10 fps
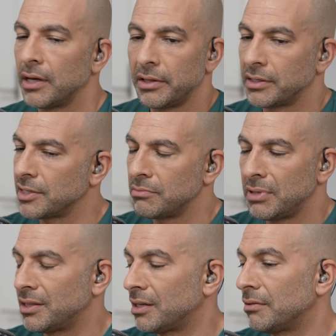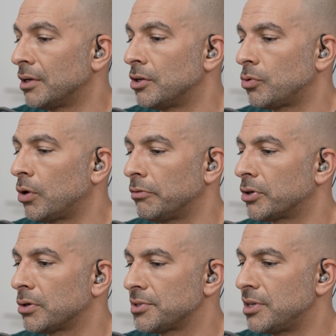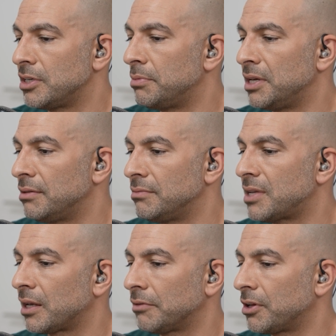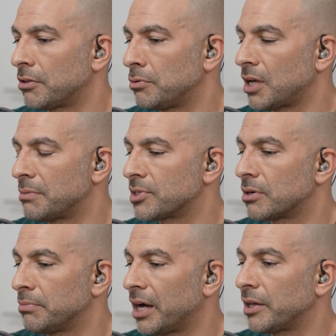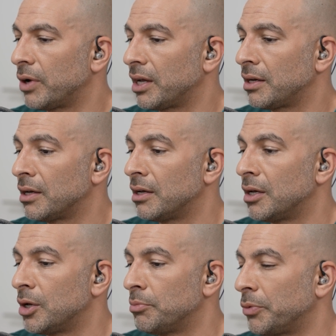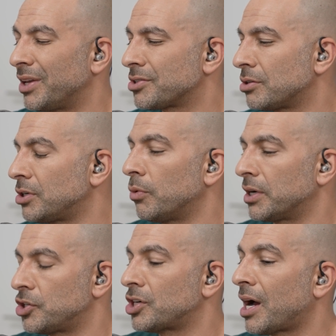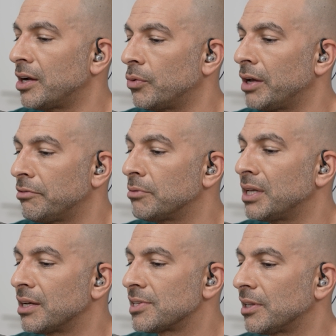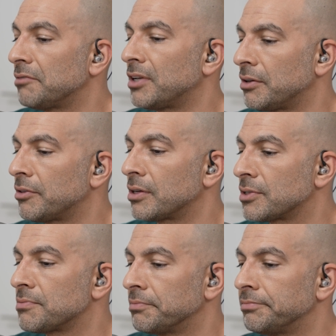And that doesn't mean that 12 year olds need to be deadlifting three times their body weight, but we also don't want to shy away from kids lifting things.